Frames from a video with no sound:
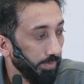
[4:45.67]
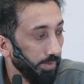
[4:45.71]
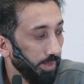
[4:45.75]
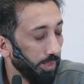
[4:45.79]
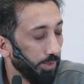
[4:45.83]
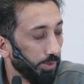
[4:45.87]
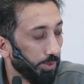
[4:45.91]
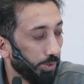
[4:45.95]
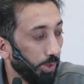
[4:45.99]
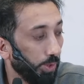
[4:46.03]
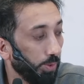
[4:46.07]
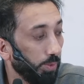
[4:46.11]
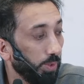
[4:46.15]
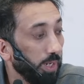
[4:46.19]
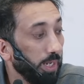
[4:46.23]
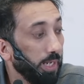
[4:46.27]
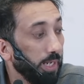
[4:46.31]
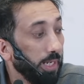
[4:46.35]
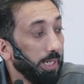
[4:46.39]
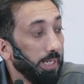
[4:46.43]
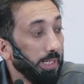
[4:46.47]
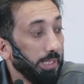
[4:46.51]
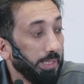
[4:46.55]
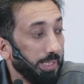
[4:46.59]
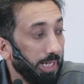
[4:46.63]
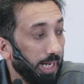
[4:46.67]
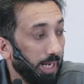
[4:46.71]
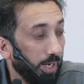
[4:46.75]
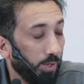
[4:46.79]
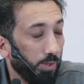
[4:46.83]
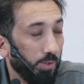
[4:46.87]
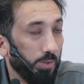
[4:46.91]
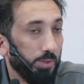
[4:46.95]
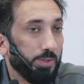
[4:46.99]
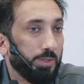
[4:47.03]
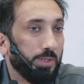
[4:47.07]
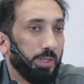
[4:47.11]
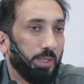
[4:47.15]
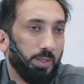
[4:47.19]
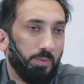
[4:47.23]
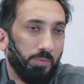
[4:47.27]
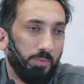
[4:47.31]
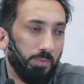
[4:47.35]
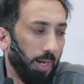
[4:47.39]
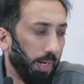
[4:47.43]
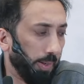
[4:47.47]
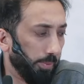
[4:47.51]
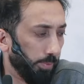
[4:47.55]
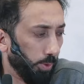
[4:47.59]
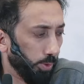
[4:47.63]
So now
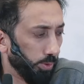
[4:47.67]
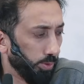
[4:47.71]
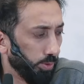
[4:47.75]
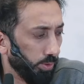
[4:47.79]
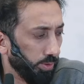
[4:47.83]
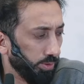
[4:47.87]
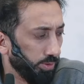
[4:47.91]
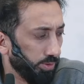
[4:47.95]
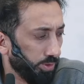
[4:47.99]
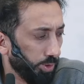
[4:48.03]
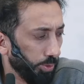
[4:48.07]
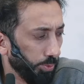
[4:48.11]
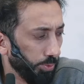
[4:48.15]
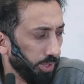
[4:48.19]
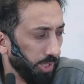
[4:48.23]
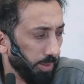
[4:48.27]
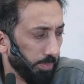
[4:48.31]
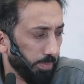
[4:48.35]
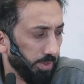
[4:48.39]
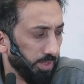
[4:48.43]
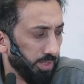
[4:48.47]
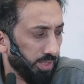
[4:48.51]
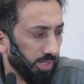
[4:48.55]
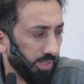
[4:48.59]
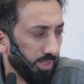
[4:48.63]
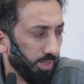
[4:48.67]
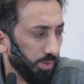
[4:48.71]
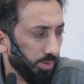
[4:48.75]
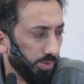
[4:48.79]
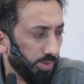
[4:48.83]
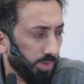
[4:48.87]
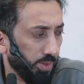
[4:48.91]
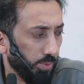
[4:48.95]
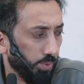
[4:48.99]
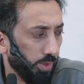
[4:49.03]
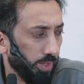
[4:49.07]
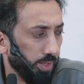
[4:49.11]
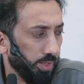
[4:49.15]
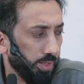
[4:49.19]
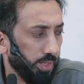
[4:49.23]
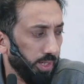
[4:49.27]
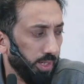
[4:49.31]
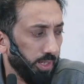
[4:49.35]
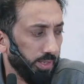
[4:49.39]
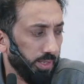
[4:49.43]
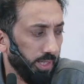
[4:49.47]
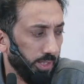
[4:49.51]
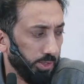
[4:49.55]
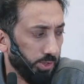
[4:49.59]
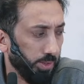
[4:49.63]
I won't go too deep into the word
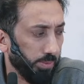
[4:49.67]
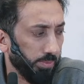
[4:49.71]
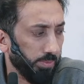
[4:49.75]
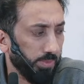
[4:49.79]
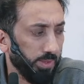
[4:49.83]
najm.